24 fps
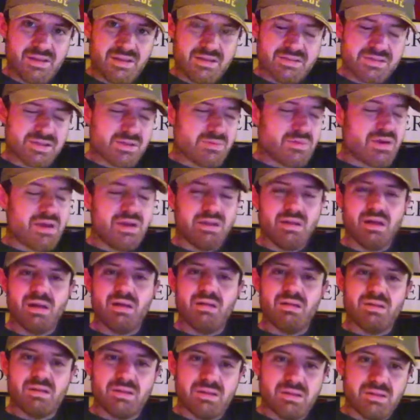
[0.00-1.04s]
It's not right at
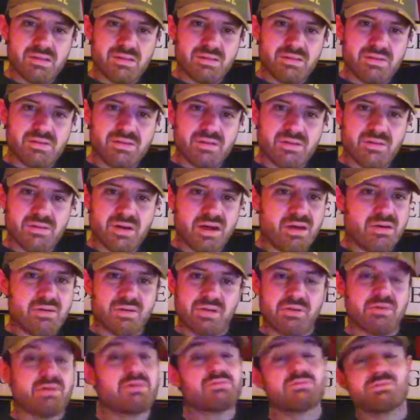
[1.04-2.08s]
all. I don't
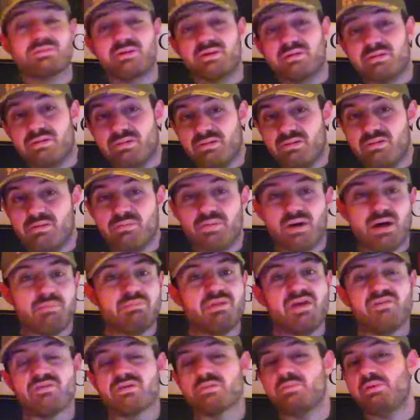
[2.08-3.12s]
agree with what they do, but
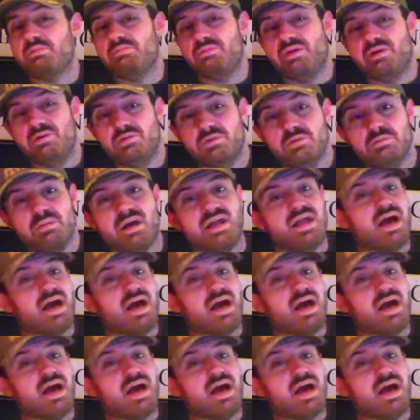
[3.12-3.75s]
I'm never going to be mean to him.